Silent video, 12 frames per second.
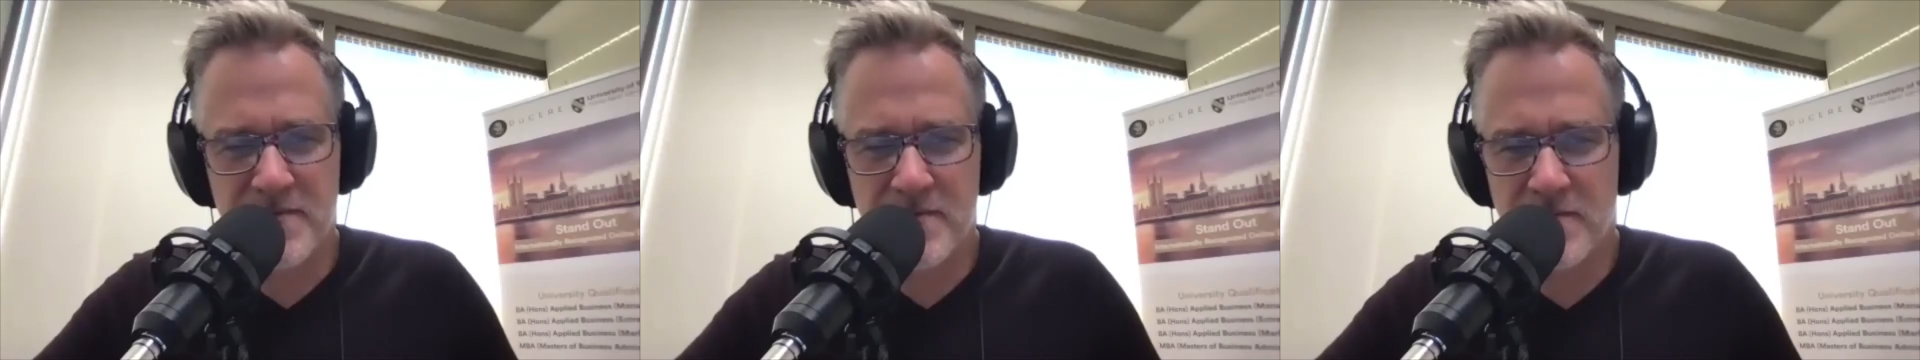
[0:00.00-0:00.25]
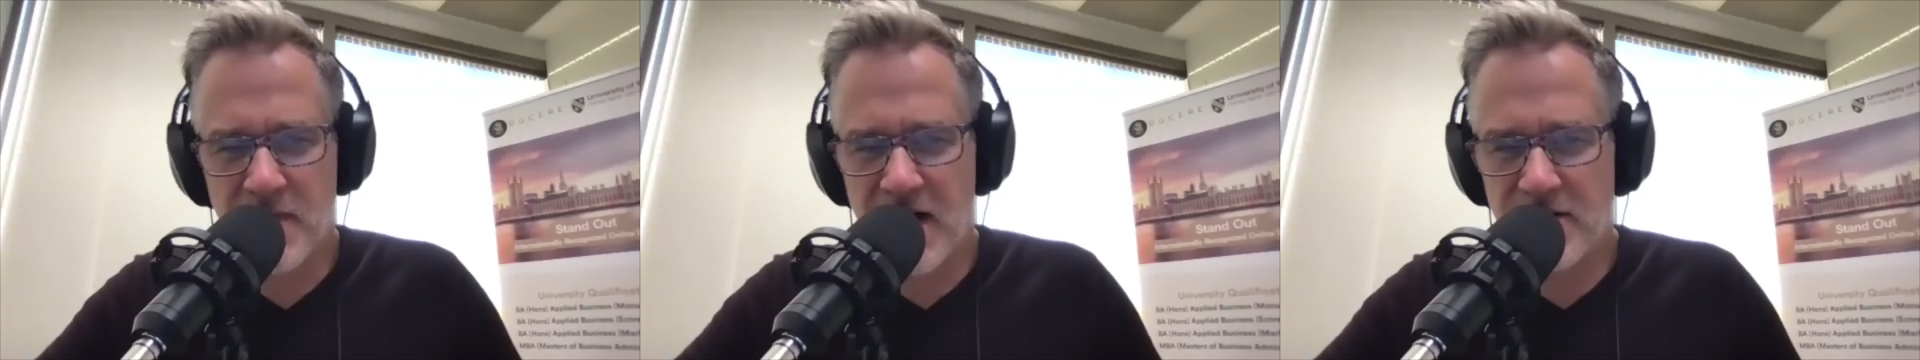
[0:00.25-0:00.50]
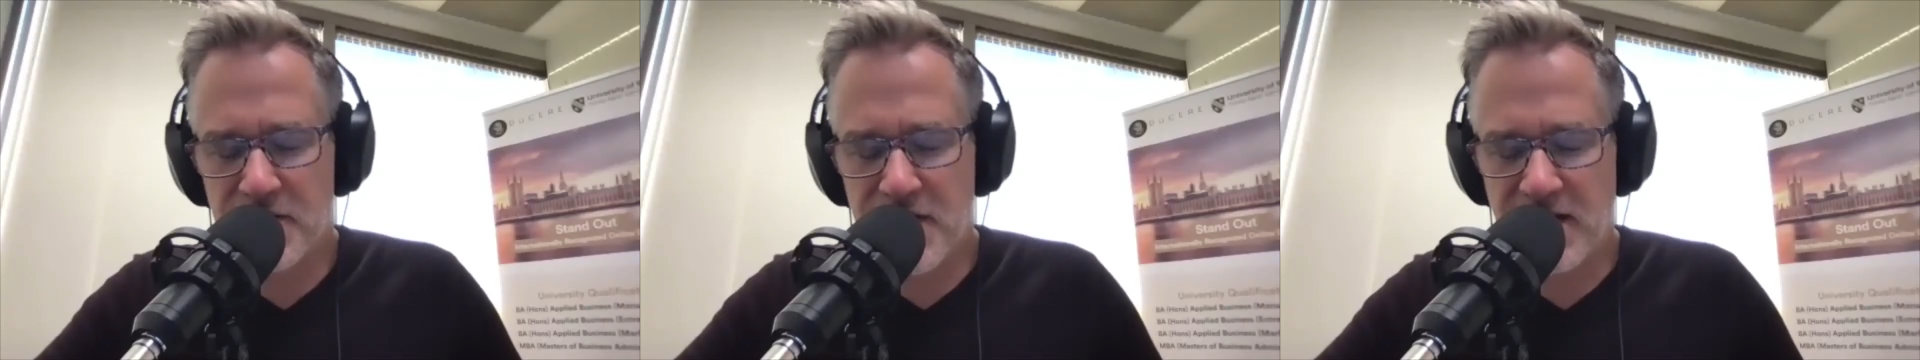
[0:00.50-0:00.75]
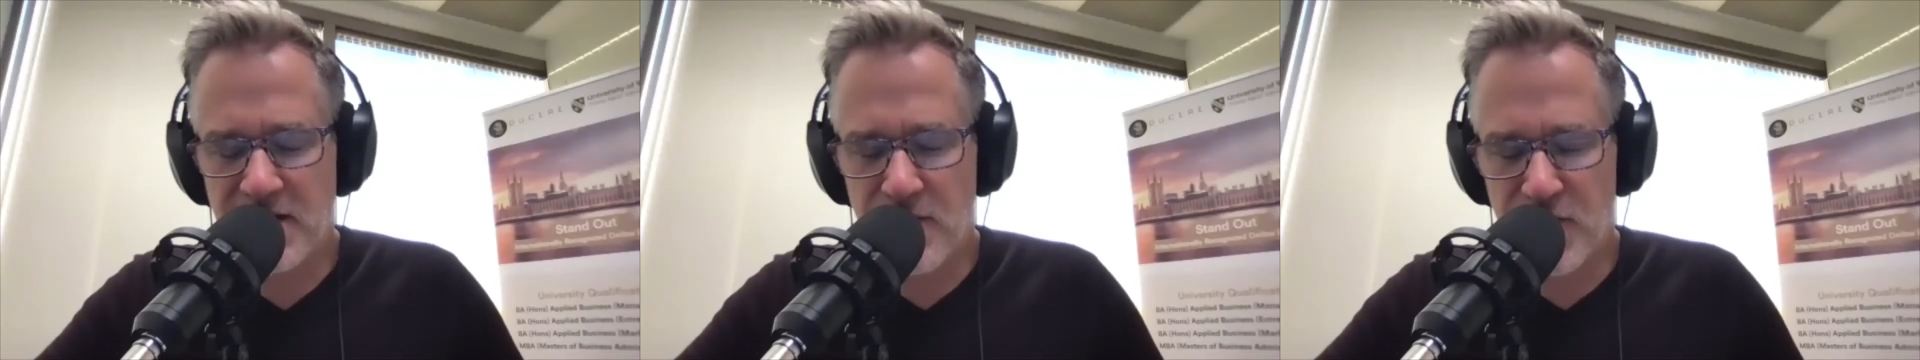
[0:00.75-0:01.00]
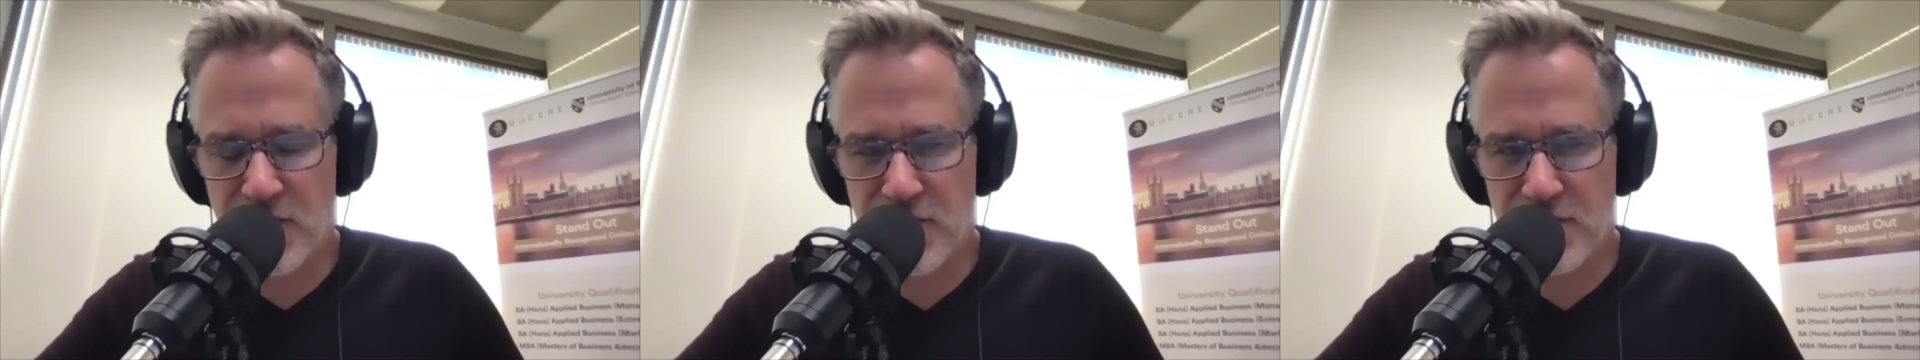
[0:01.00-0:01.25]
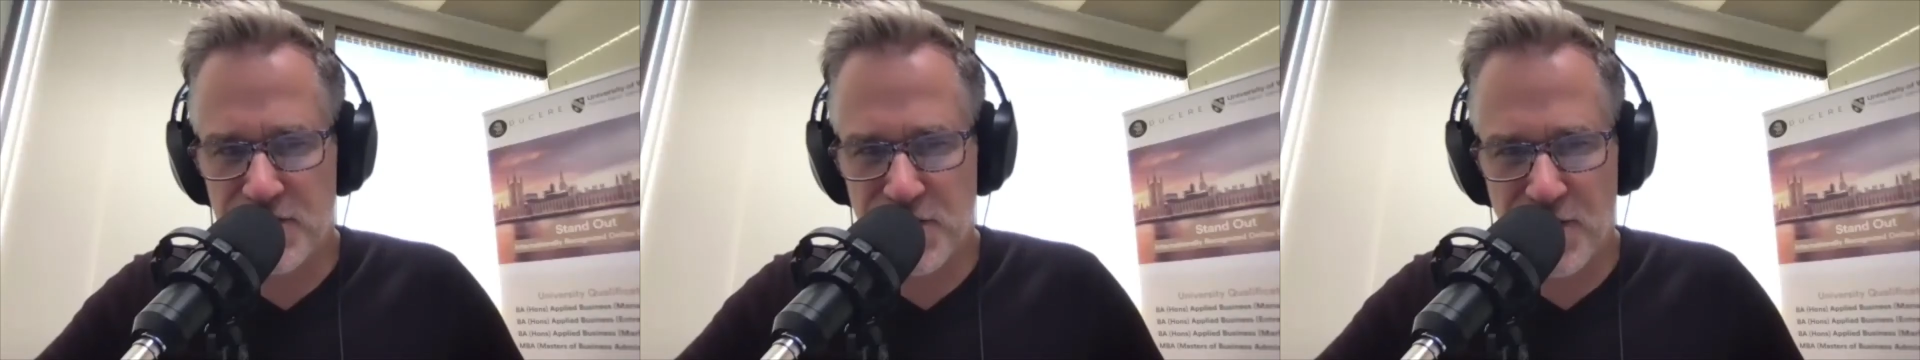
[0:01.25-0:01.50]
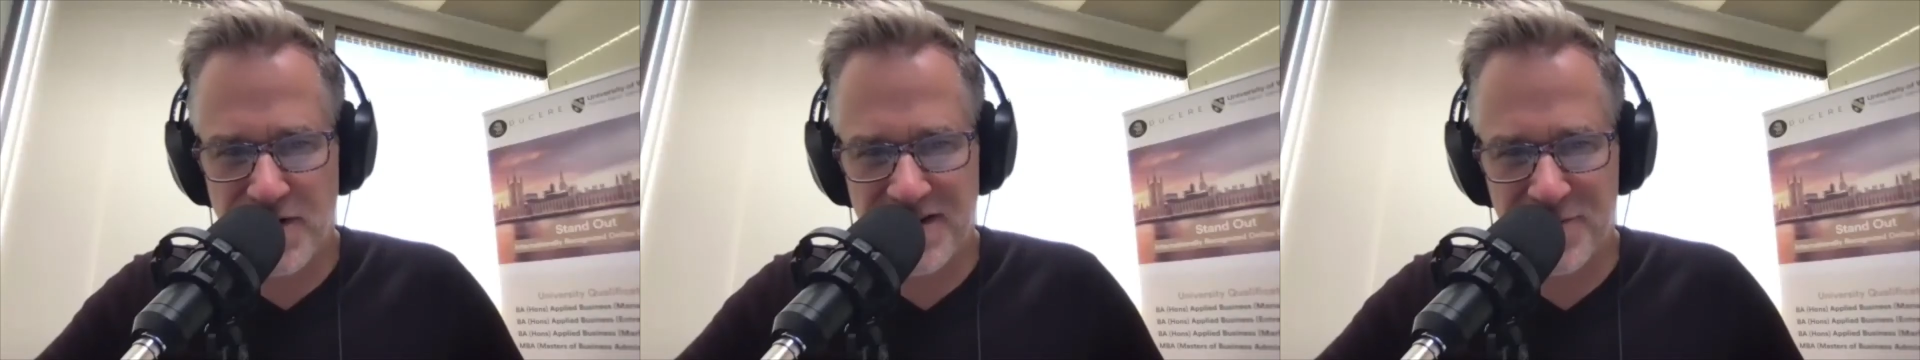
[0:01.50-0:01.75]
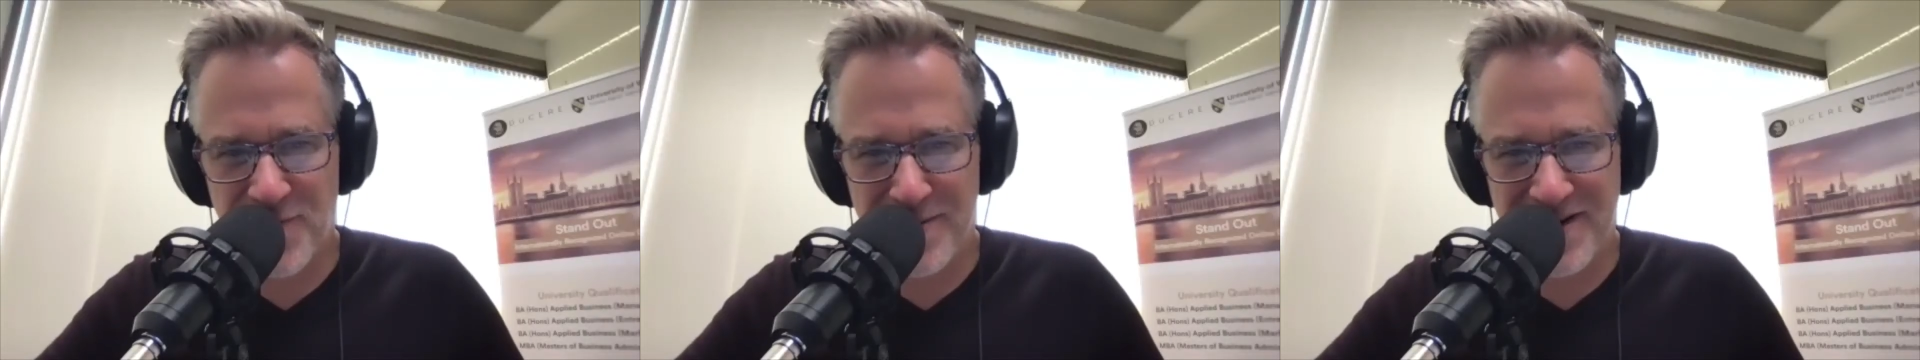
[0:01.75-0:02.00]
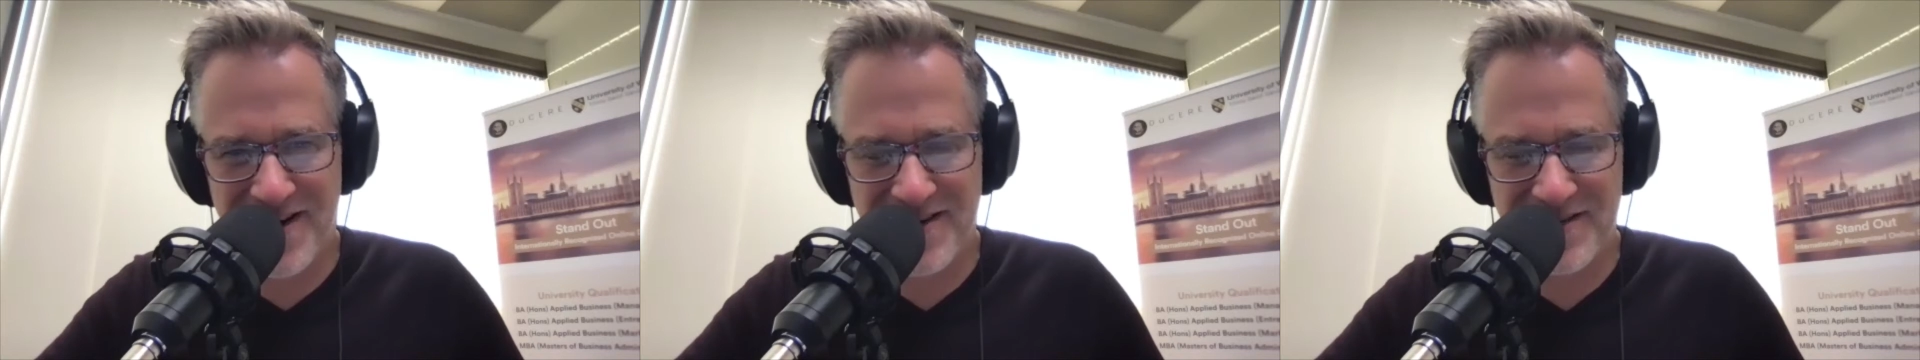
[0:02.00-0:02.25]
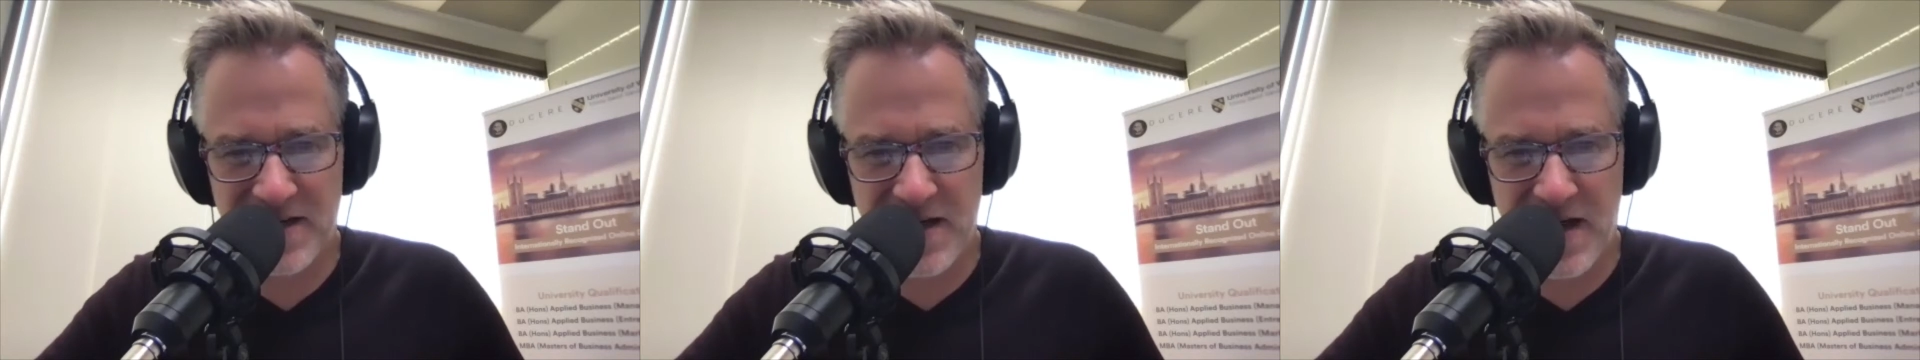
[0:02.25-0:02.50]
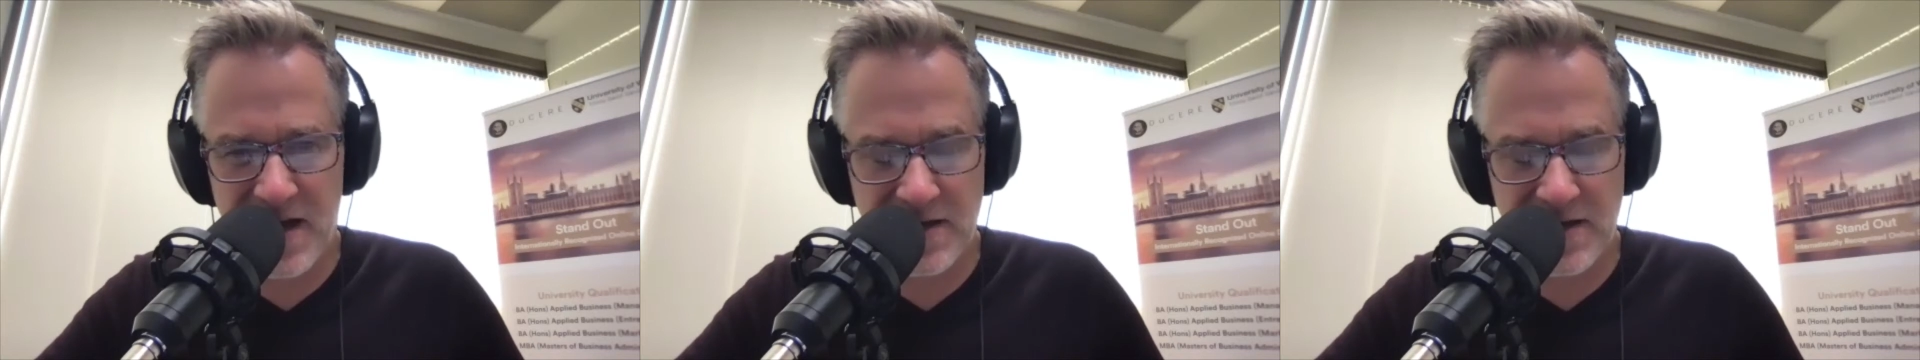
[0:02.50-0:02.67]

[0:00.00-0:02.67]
Michael, thank you for joining the webinar today.